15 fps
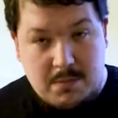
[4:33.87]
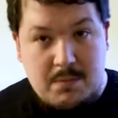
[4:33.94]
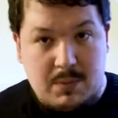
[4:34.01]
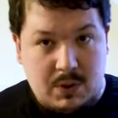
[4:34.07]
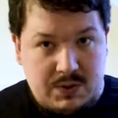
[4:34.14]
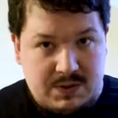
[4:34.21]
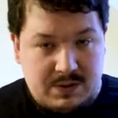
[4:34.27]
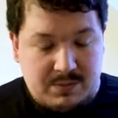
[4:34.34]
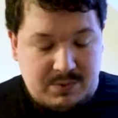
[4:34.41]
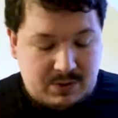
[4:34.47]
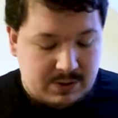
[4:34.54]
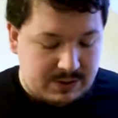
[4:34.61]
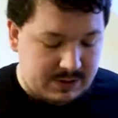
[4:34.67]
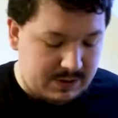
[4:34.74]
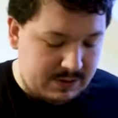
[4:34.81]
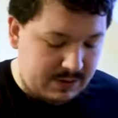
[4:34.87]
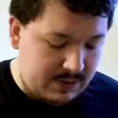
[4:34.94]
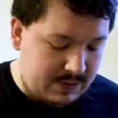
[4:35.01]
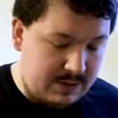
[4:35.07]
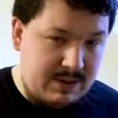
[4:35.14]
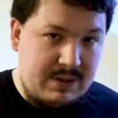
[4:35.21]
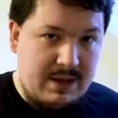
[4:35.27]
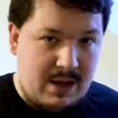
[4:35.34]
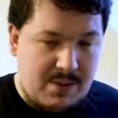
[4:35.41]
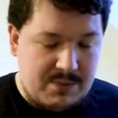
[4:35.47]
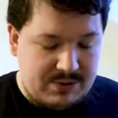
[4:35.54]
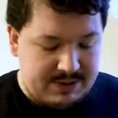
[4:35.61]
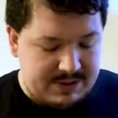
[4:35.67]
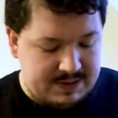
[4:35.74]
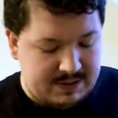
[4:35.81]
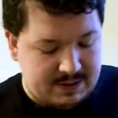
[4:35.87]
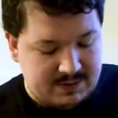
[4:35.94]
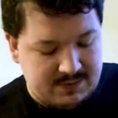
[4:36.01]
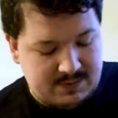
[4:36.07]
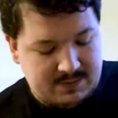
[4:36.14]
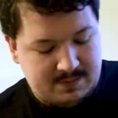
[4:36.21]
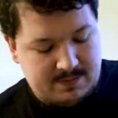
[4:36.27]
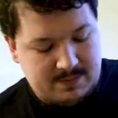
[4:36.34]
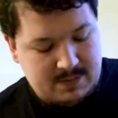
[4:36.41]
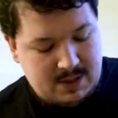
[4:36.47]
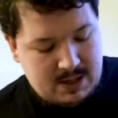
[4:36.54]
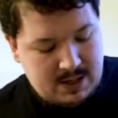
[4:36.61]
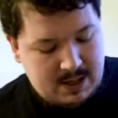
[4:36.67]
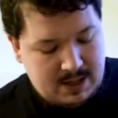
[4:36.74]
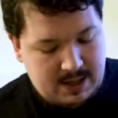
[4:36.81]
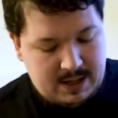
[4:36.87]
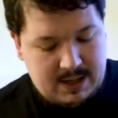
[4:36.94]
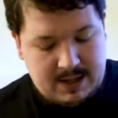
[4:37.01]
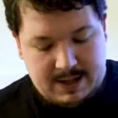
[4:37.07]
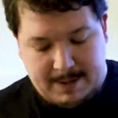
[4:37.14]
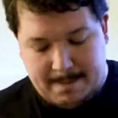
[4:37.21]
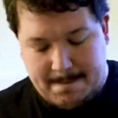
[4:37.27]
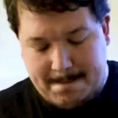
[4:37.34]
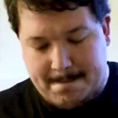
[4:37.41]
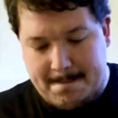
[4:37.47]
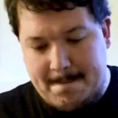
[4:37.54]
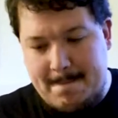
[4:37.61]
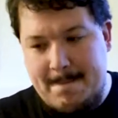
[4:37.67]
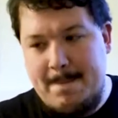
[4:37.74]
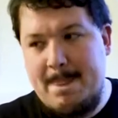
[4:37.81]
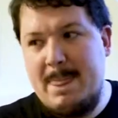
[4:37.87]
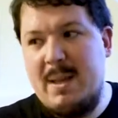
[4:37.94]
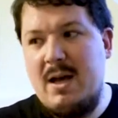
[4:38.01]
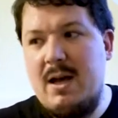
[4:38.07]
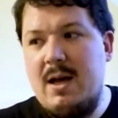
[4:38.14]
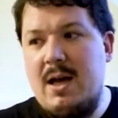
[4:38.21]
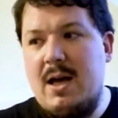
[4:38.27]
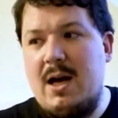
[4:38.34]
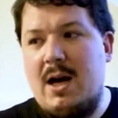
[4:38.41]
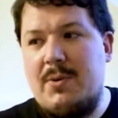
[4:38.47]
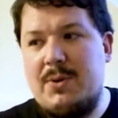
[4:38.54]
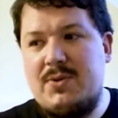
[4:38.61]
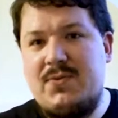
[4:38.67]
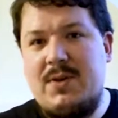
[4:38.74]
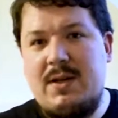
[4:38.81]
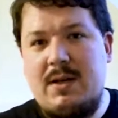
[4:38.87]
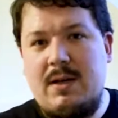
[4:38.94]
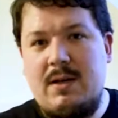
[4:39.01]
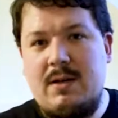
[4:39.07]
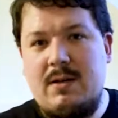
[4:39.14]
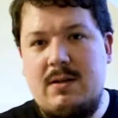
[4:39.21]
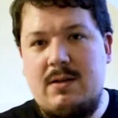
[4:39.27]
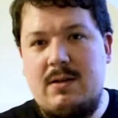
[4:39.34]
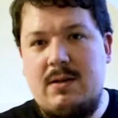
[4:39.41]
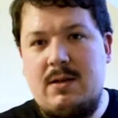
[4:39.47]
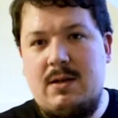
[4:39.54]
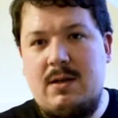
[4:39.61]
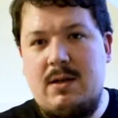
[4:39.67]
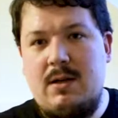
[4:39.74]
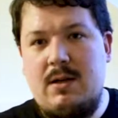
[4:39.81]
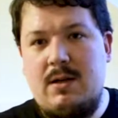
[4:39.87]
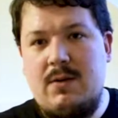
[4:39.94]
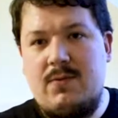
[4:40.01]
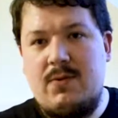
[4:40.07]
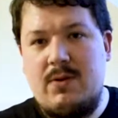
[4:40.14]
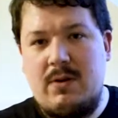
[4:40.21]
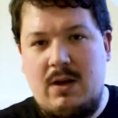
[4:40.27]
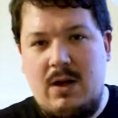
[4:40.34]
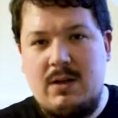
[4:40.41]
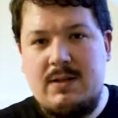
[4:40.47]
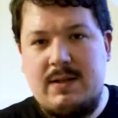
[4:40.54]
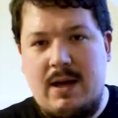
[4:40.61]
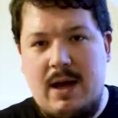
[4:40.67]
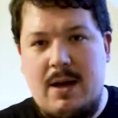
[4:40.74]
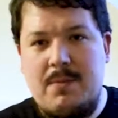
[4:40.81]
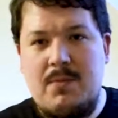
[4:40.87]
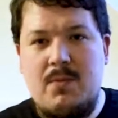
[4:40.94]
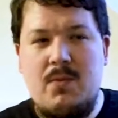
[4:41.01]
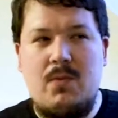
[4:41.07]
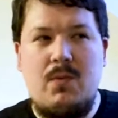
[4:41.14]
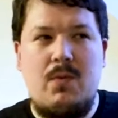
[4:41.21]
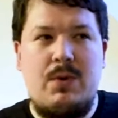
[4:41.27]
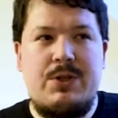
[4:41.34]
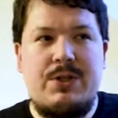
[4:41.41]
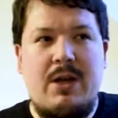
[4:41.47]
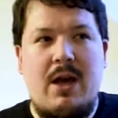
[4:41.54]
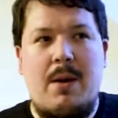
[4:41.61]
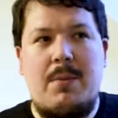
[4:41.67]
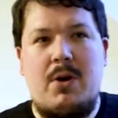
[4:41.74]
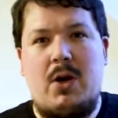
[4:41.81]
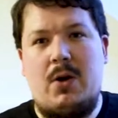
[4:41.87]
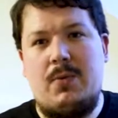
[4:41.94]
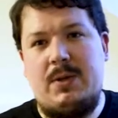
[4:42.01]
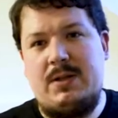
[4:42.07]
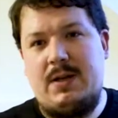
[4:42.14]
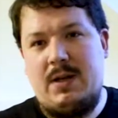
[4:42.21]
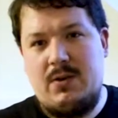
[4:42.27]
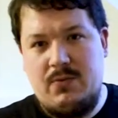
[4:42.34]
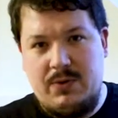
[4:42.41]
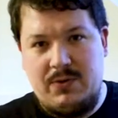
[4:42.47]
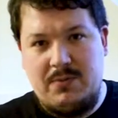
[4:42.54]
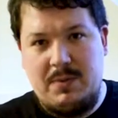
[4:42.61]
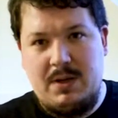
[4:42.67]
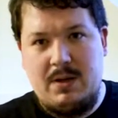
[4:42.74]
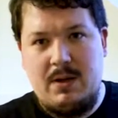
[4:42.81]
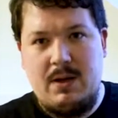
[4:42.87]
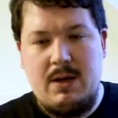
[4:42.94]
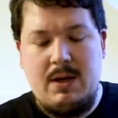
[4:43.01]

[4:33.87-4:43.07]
Most important, the camera itself. I was thinking for a long time which camera I will take with me,